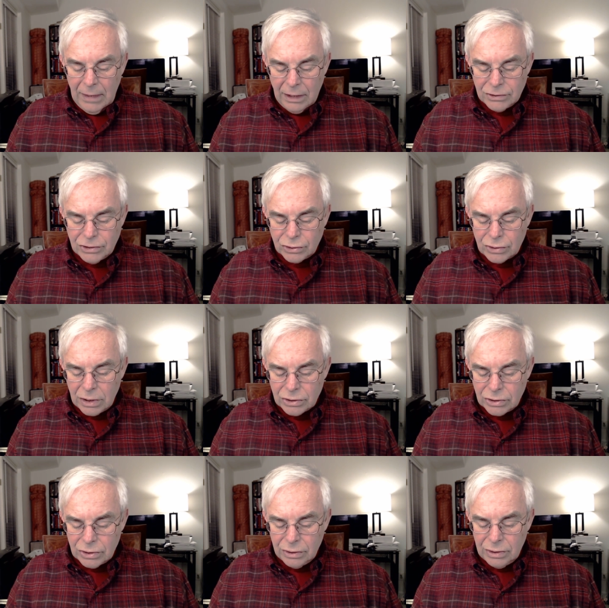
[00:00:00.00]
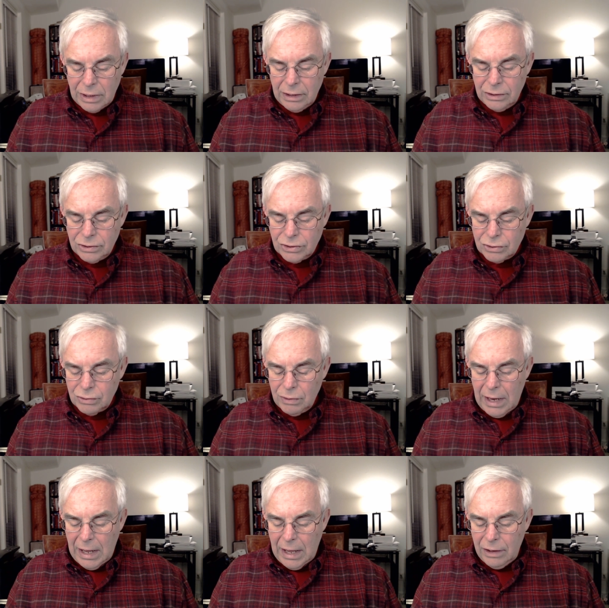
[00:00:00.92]
a structure that is
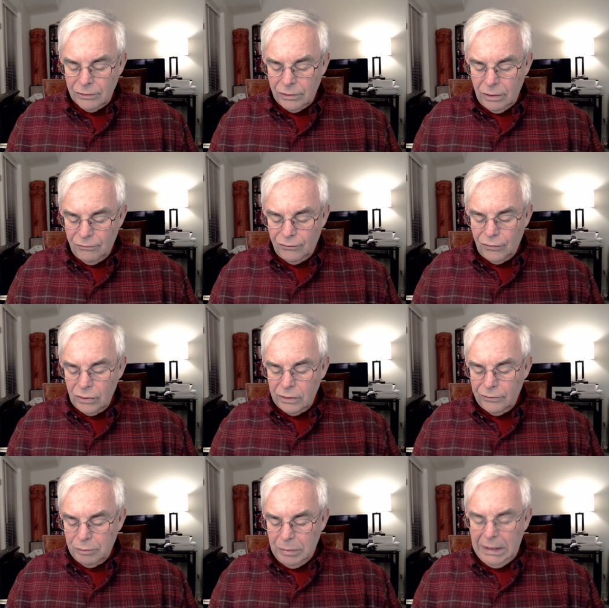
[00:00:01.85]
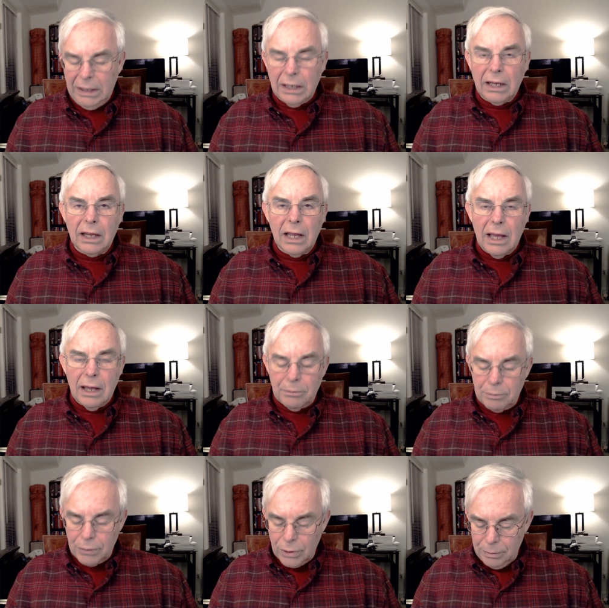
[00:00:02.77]
throughout full of meaning
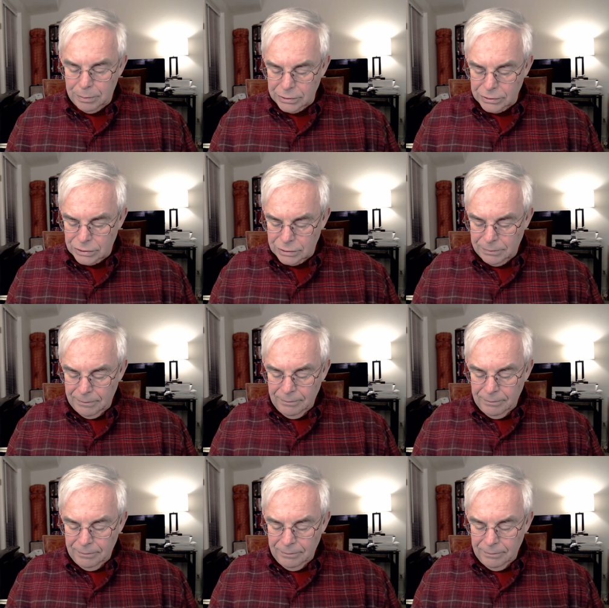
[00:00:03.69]
and purpose.